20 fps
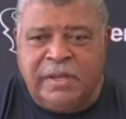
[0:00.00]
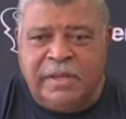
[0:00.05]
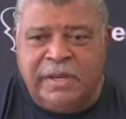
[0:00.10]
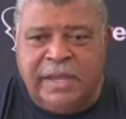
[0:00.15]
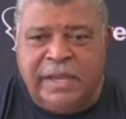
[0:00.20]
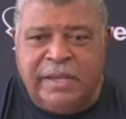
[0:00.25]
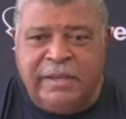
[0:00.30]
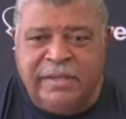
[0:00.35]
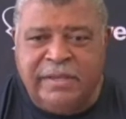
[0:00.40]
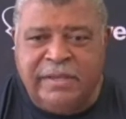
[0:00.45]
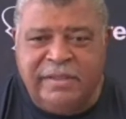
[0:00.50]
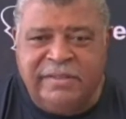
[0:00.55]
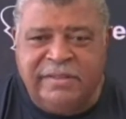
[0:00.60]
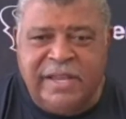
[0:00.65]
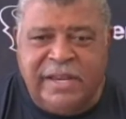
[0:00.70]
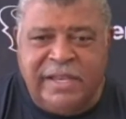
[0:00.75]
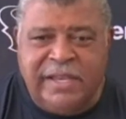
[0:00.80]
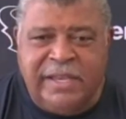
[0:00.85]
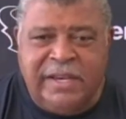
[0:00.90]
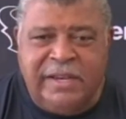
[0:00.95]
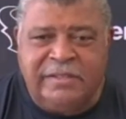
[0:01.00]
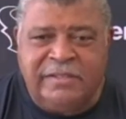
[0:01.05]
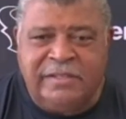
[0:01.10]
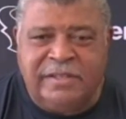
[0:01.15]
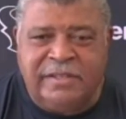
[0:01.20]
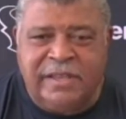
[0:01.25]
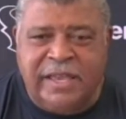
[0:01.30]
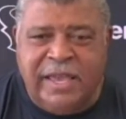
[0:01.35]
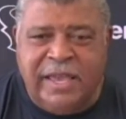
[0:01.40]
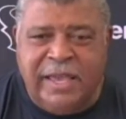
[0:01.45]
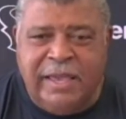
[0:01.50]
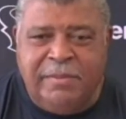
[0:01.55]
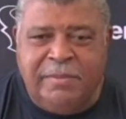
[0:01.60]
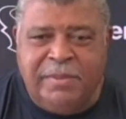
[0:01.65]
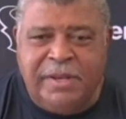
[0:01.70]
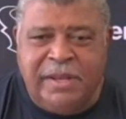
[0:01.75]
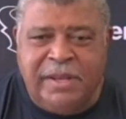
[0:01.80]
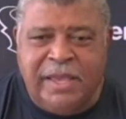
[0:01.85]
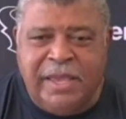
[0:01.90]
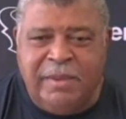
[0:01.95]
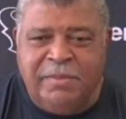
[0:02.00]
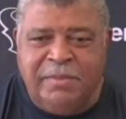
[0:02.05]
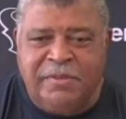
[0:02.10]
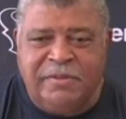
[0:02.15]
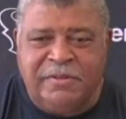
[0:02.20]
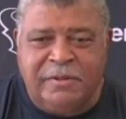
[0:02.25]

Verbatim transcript: now he's got to get into the game, and the game is